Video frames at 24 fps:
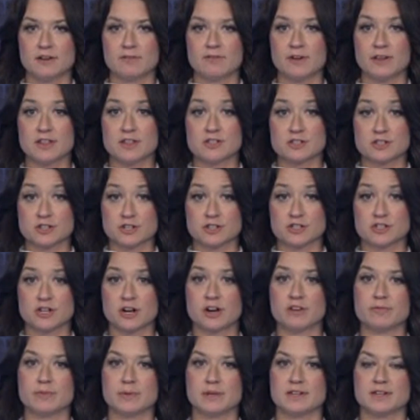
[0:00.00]
Faith Church
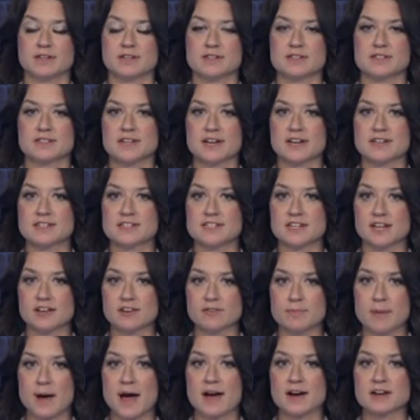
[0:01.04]
of Midland decided to
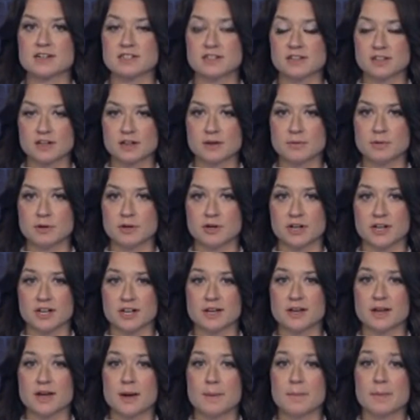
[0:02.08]
give back to the
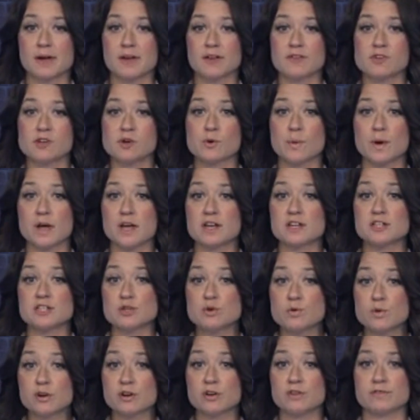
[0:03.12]
community by giving away
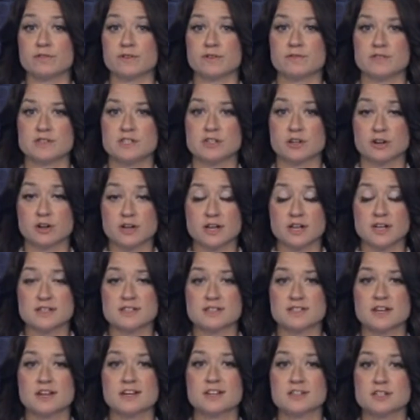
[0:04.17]
250
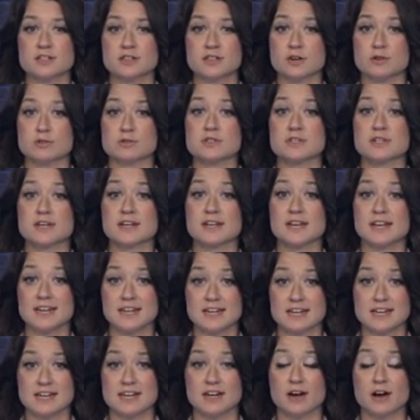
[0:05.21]
turkeys to those
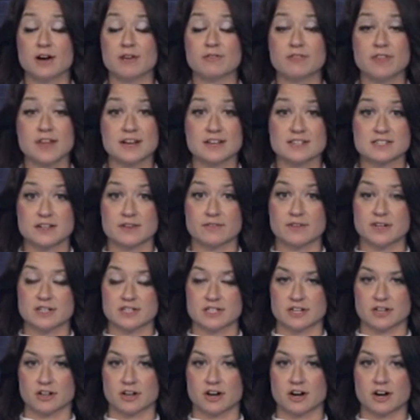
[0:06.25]
in need of Thanksgiving
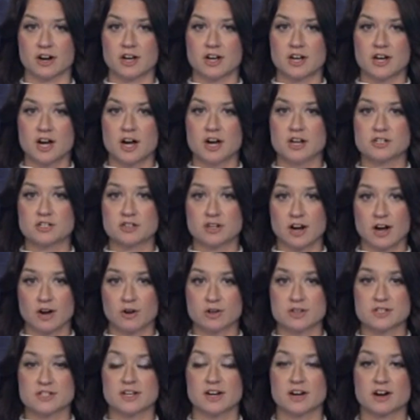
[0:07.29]
dinner. Hunter
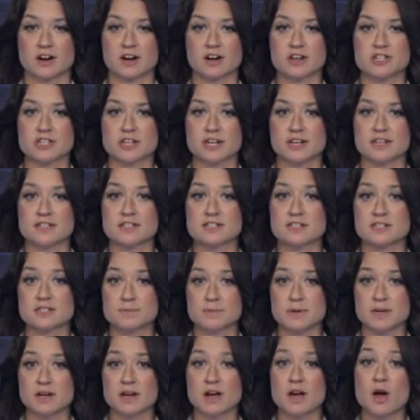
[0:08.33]
Alcacer got a chance to
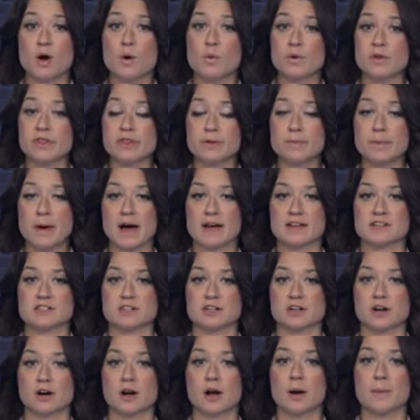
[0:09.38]
speak with the
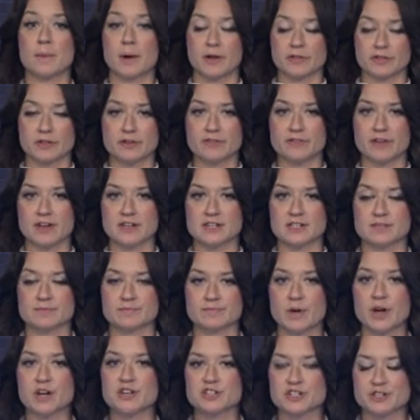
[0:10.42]
pastor about the event.
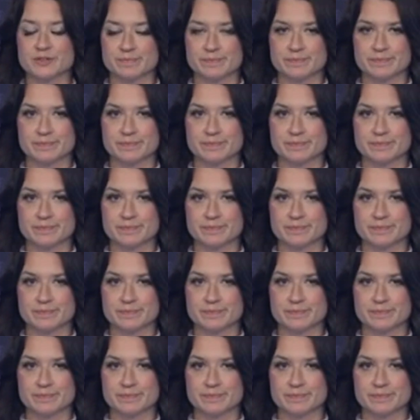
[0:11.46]
Hunter?